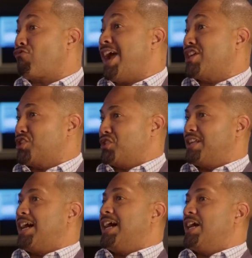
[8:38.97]

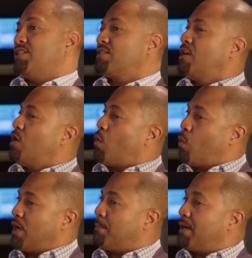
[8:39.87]
rationalize
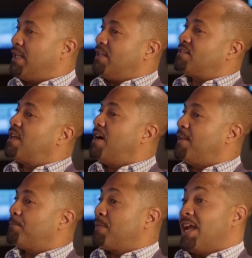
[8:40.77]
what money is done.